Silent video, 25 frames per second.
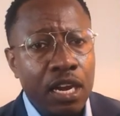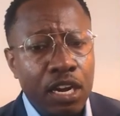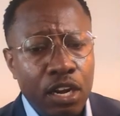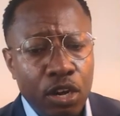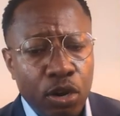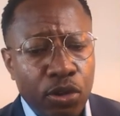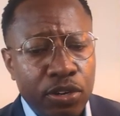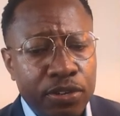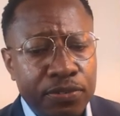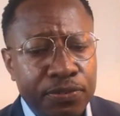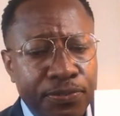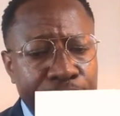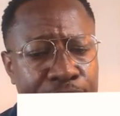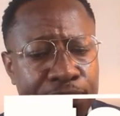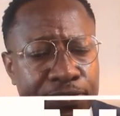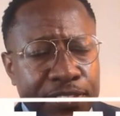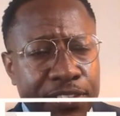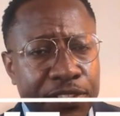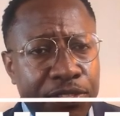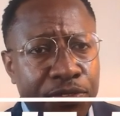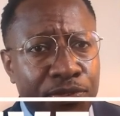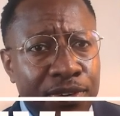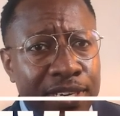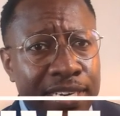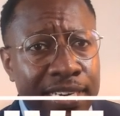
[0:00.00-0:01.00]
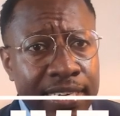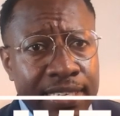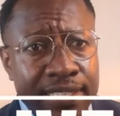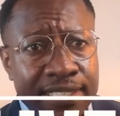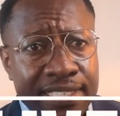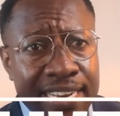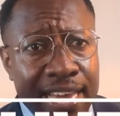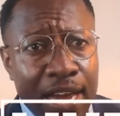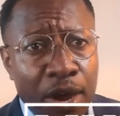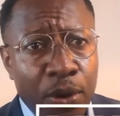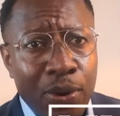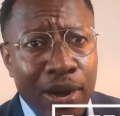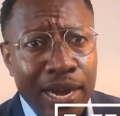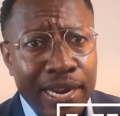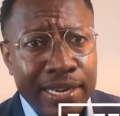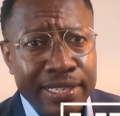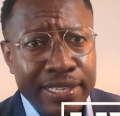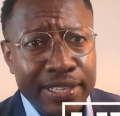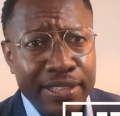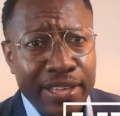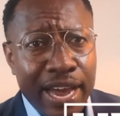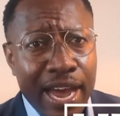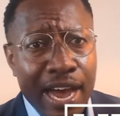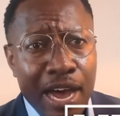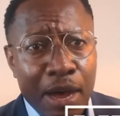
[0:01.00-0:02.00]
Lot 53 is now under
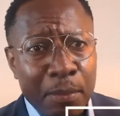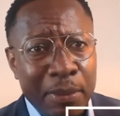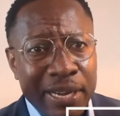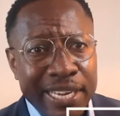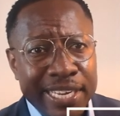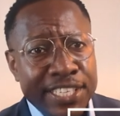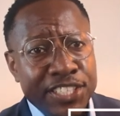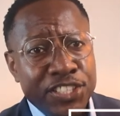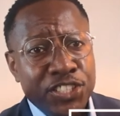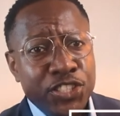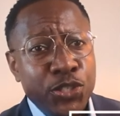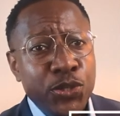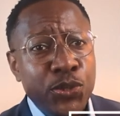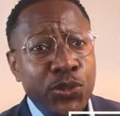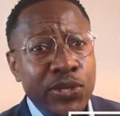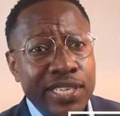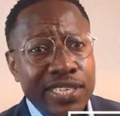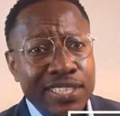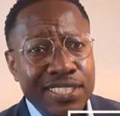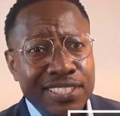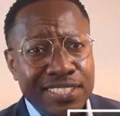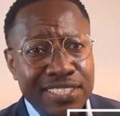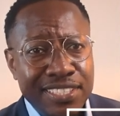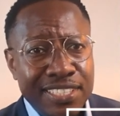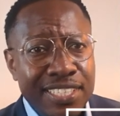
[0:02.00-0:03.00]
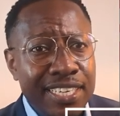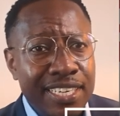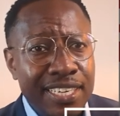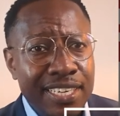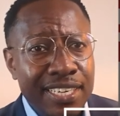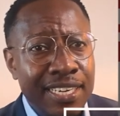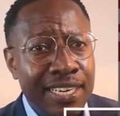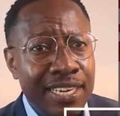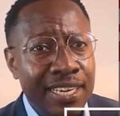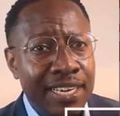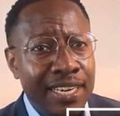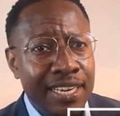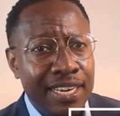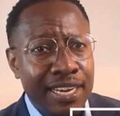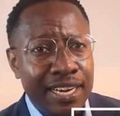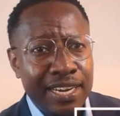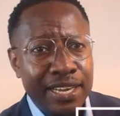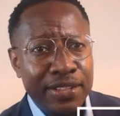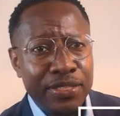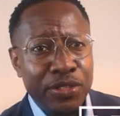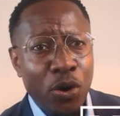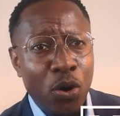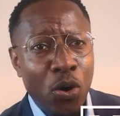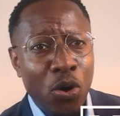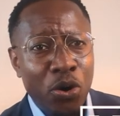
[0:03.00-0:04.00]
the hammer, as you can see.
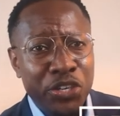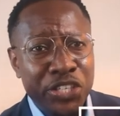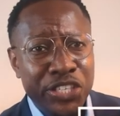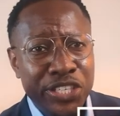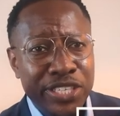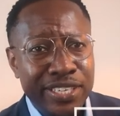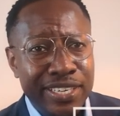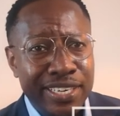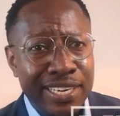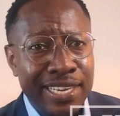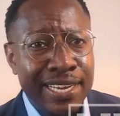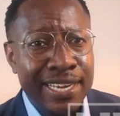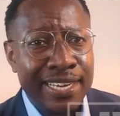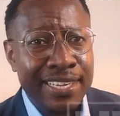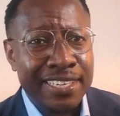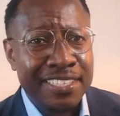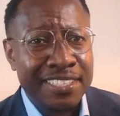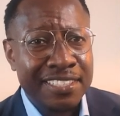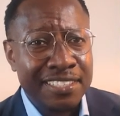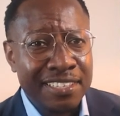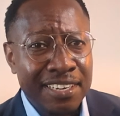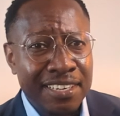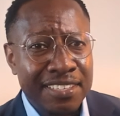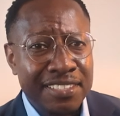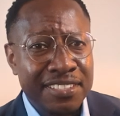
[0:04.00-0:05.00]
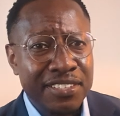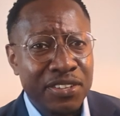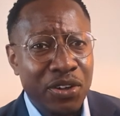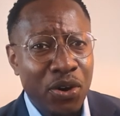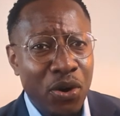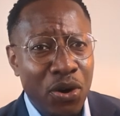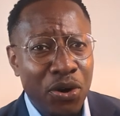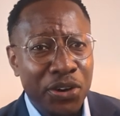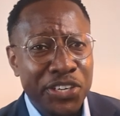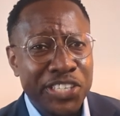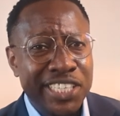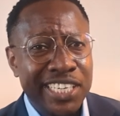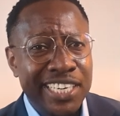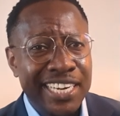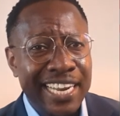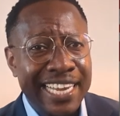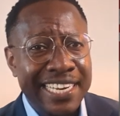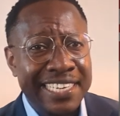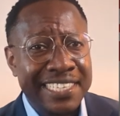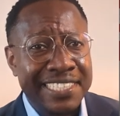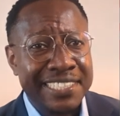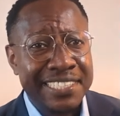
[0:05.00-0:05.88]
The auctioneer starts the auction at